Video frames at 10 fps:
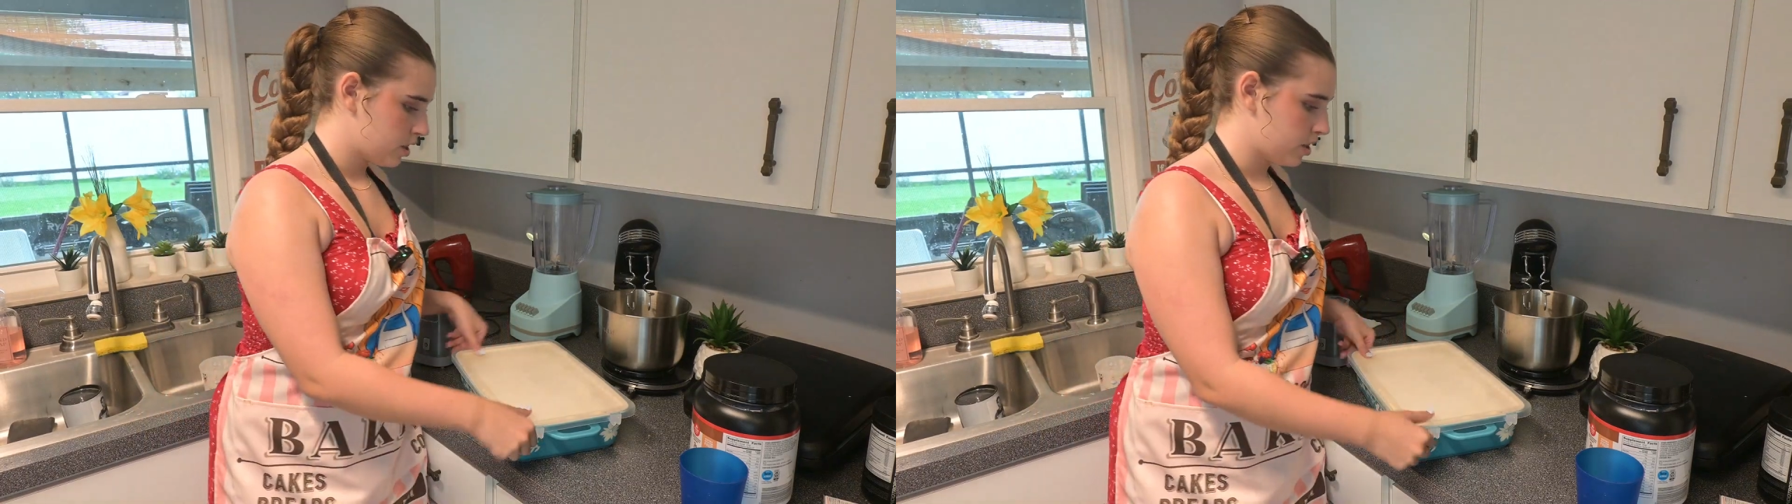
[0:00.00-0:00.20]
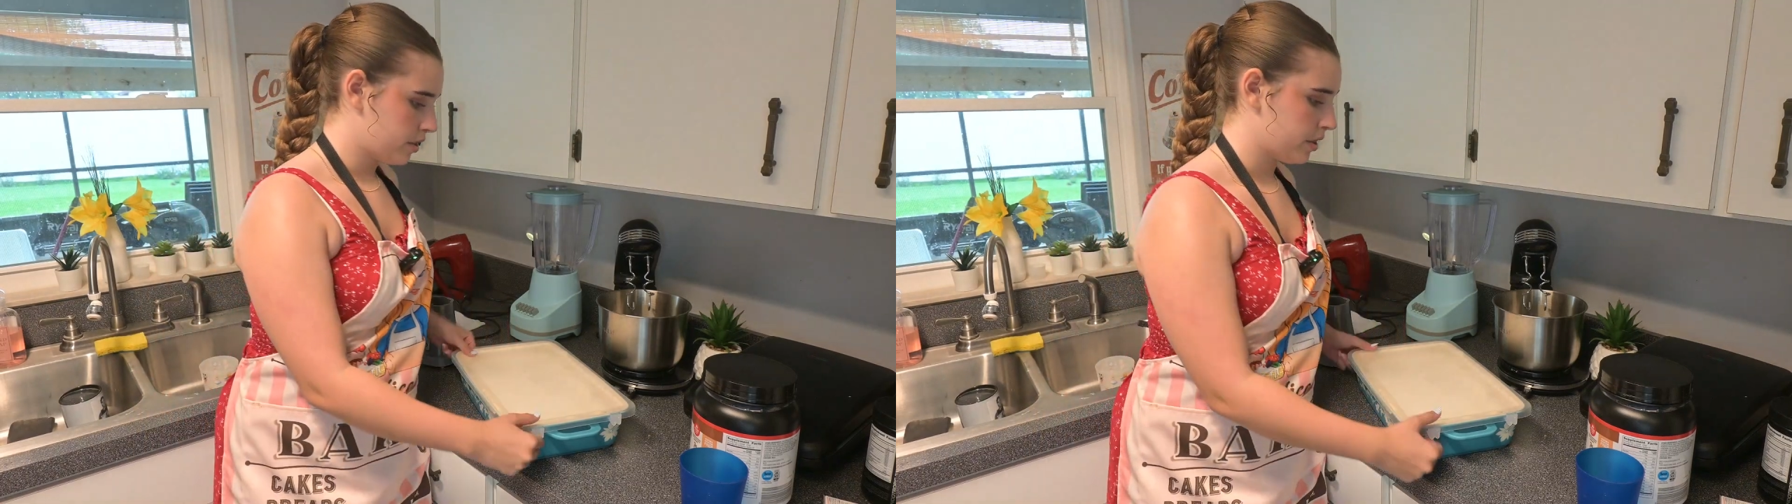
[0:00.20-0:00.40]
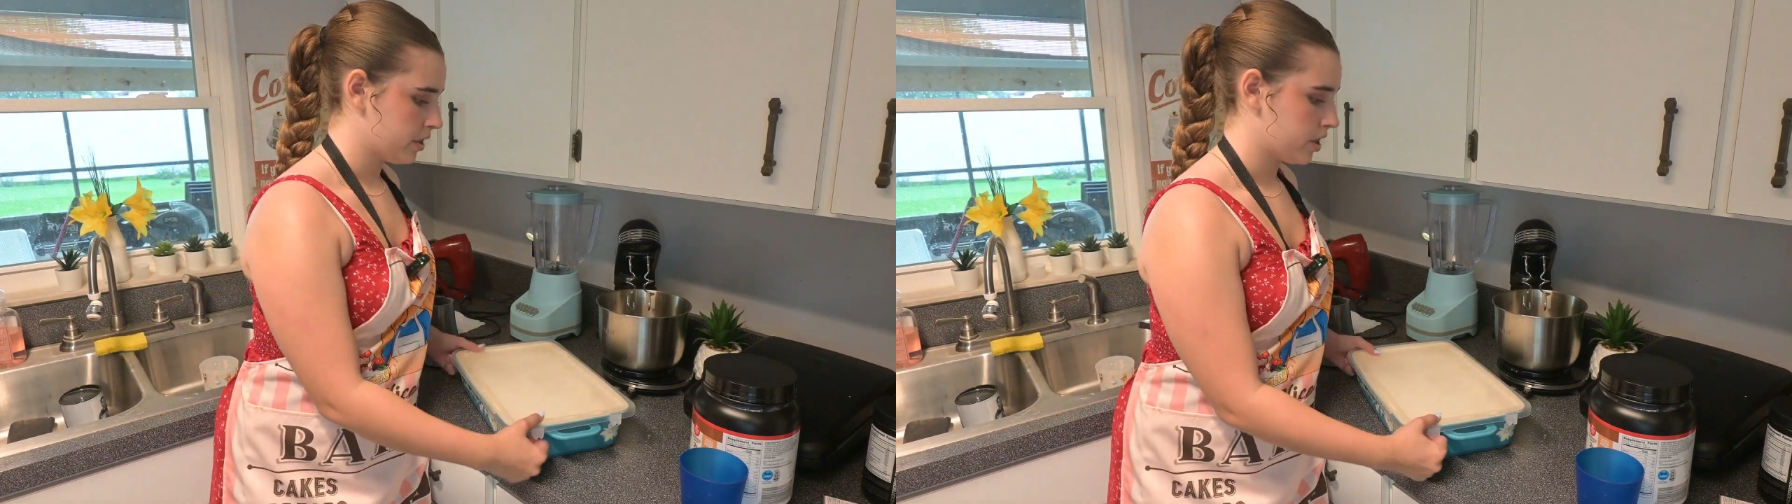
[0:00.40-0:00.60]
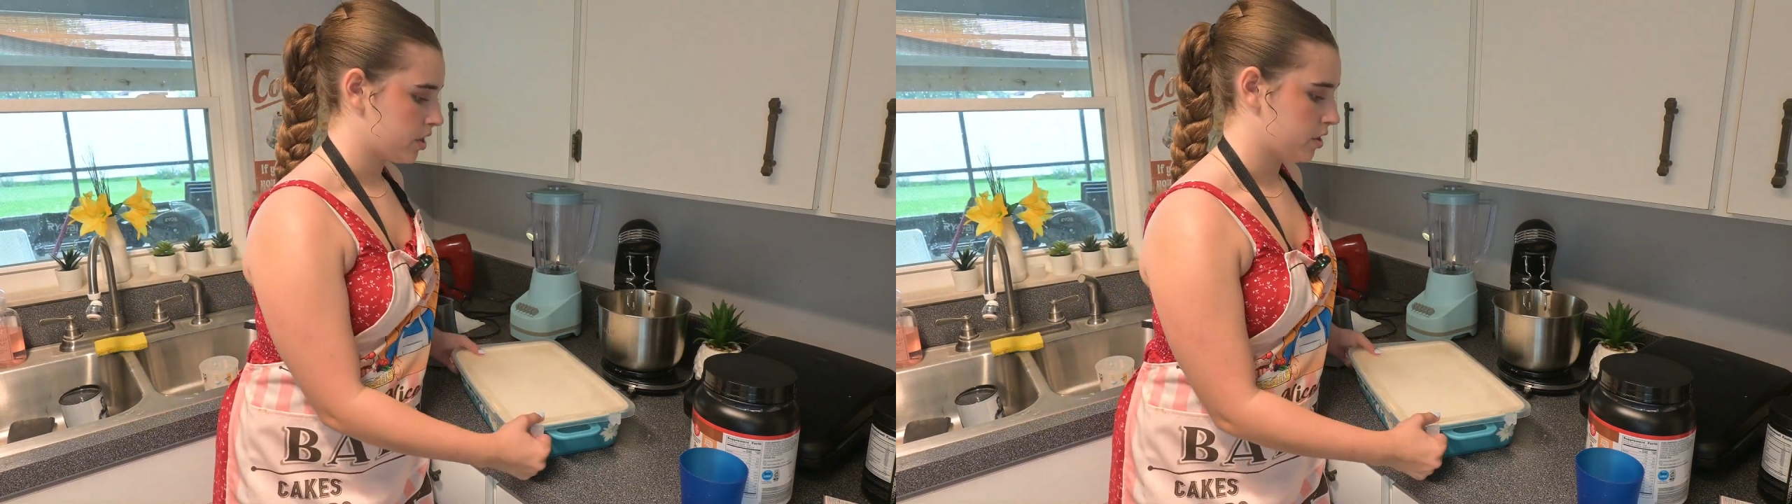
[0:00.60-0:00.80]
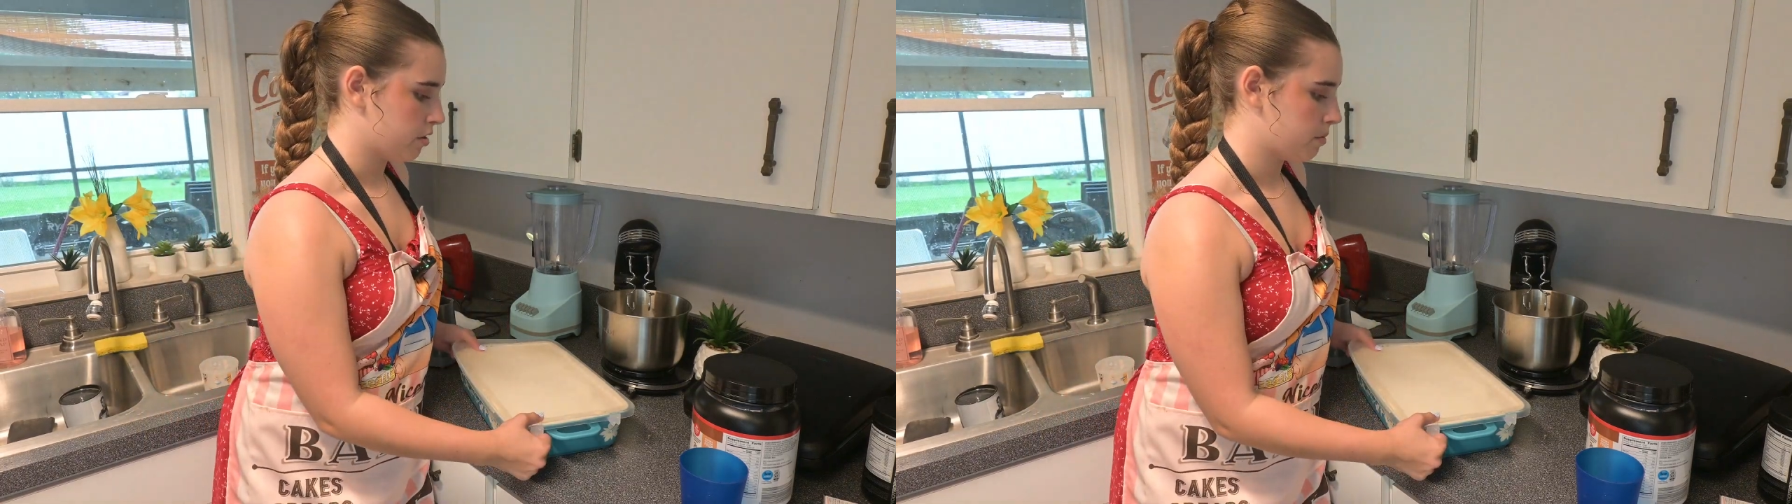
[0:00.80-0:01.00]
to use a
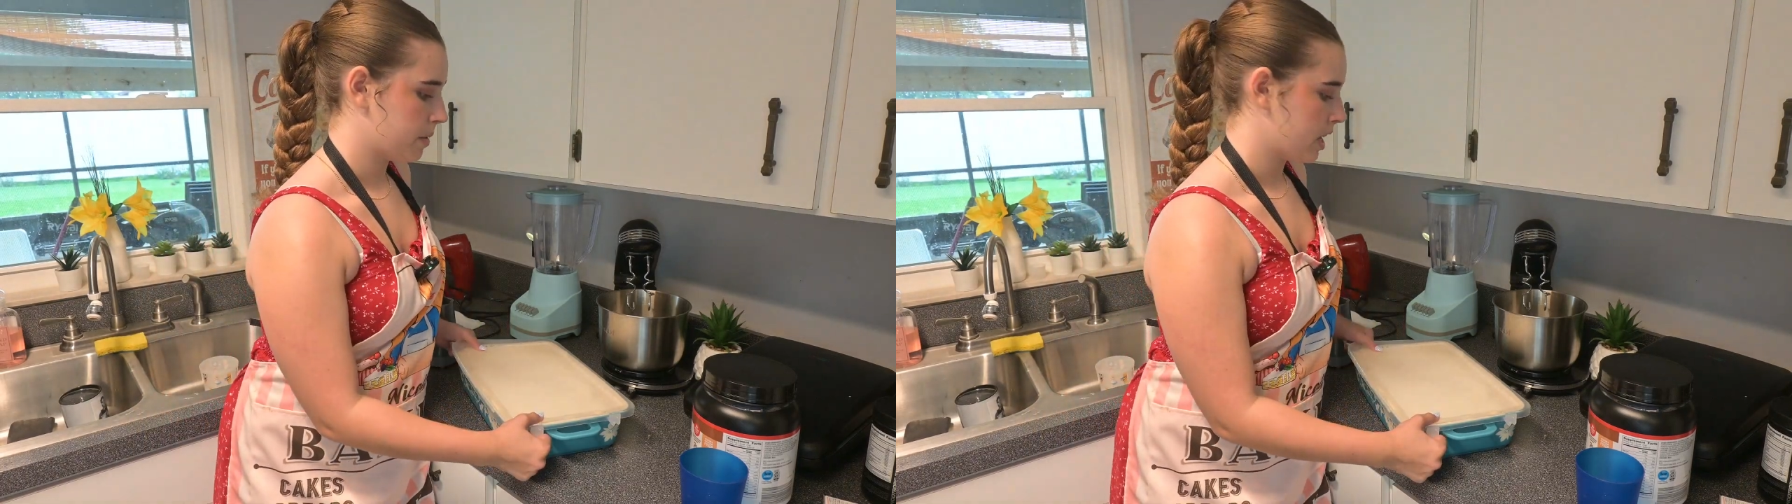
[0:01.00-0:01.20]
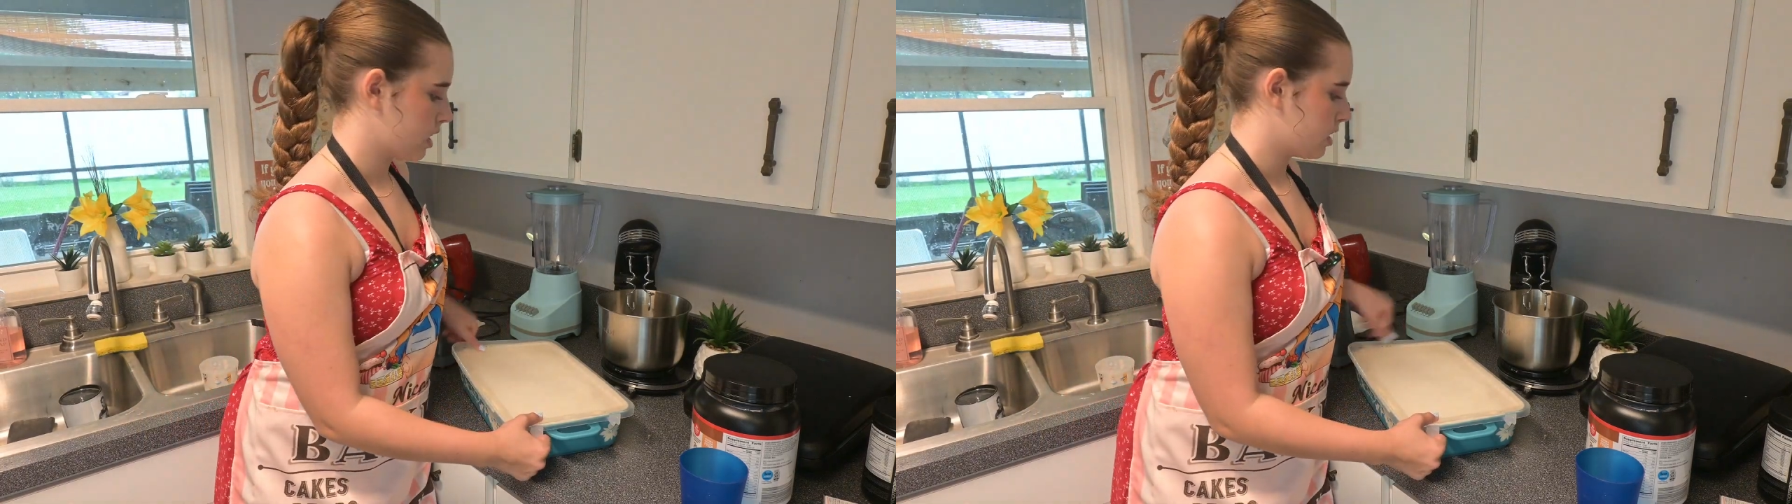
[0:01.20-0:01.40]
toothpick